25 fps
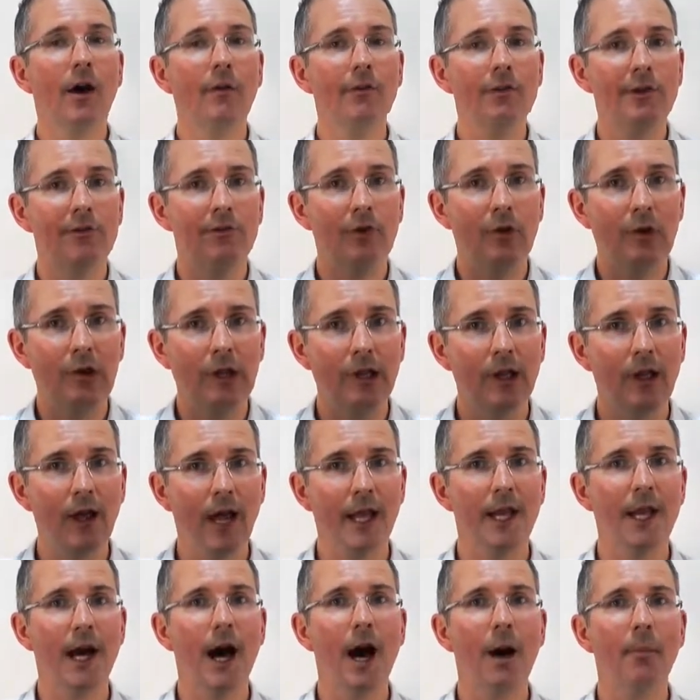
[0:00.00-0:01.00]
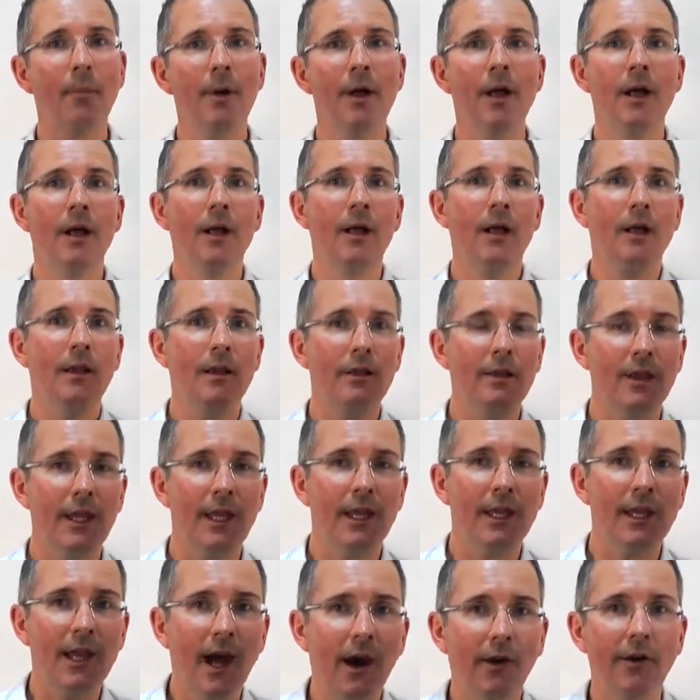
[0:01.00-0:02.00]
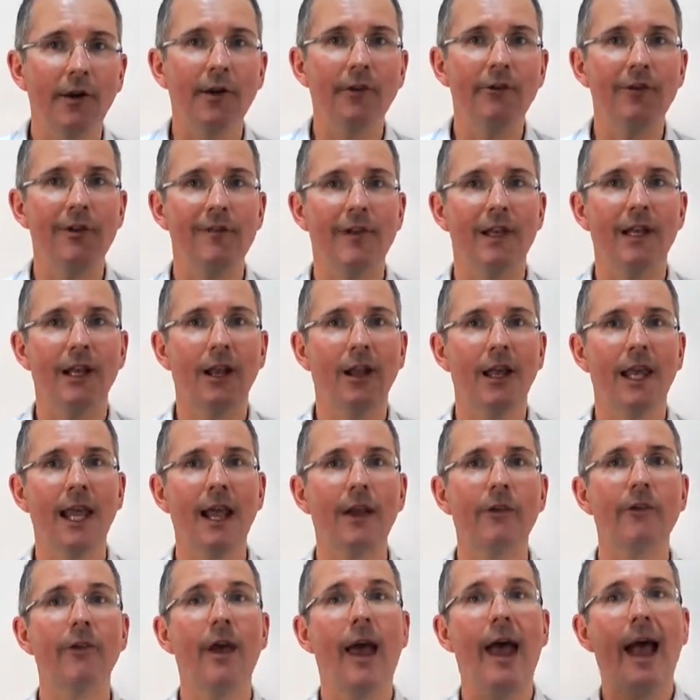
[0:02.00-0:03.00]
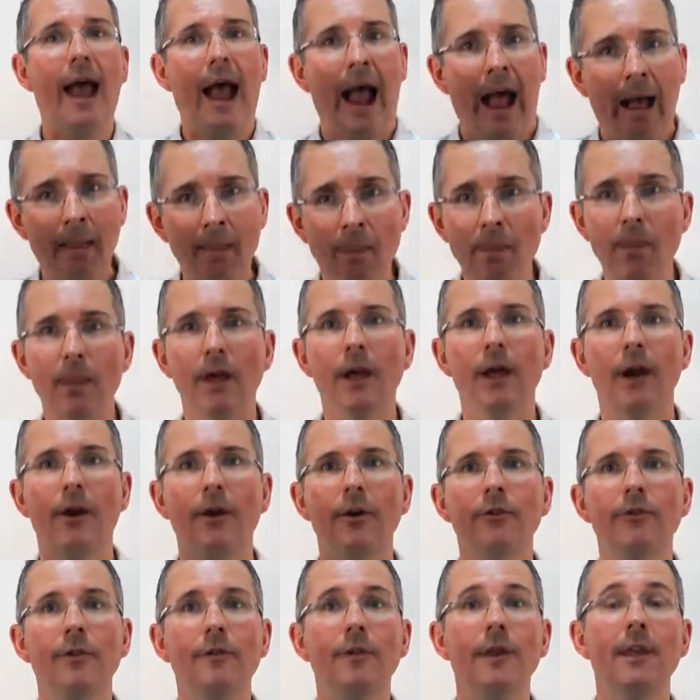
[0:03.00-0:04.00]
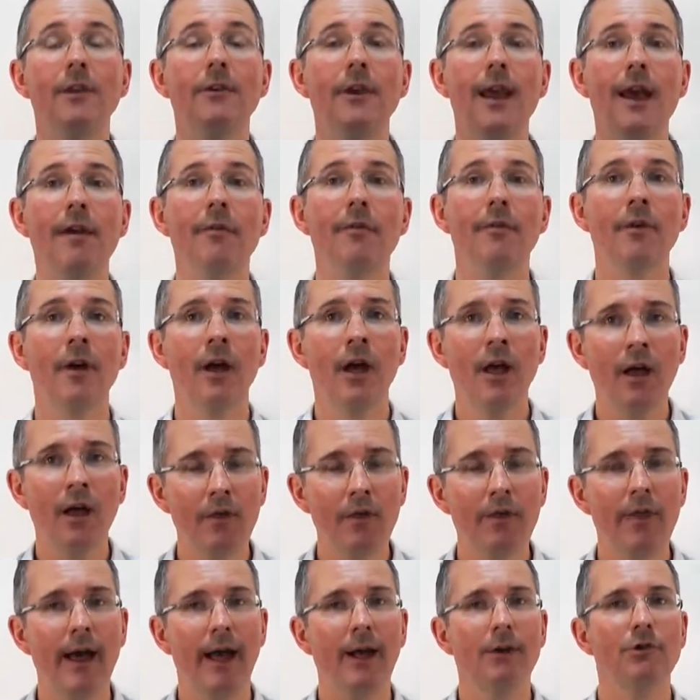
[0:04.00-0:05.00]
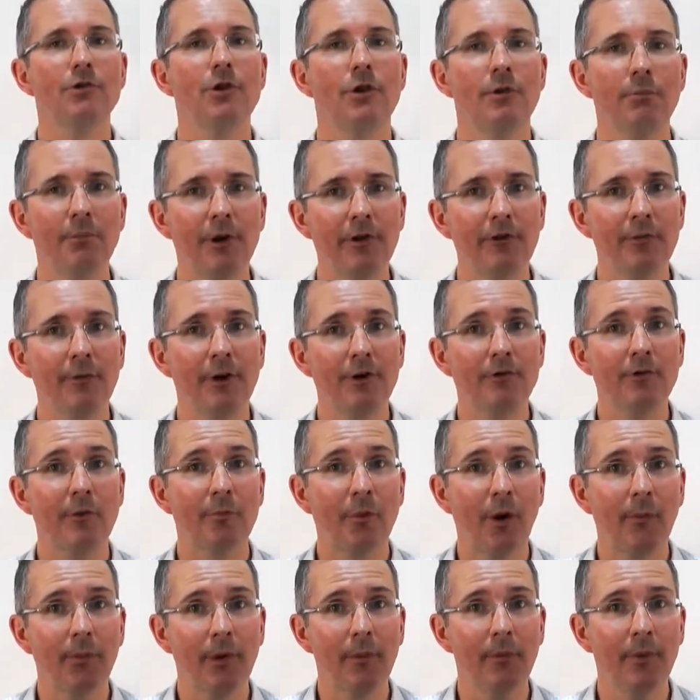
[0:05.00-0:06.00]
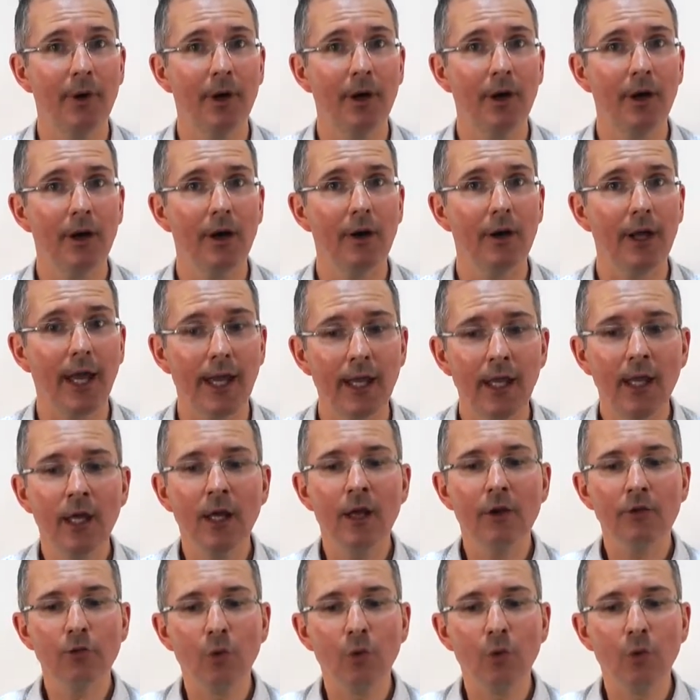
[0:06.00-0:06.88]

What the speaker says: Obviously, if you line up the currency of the underlying asset and the currency of the ETF, that shouldn't be so much of a problem, okay?